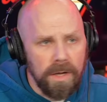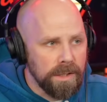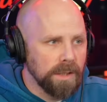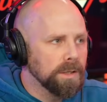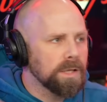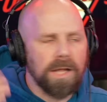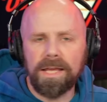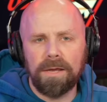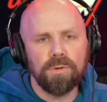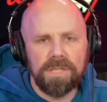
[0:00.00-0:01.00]
that look like
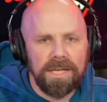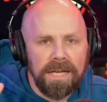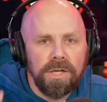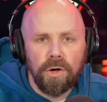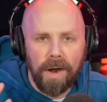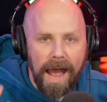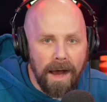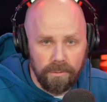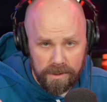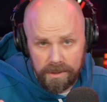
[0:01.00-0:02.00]
it was an in your
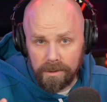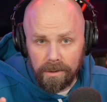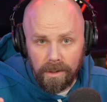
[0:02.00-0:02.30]
house,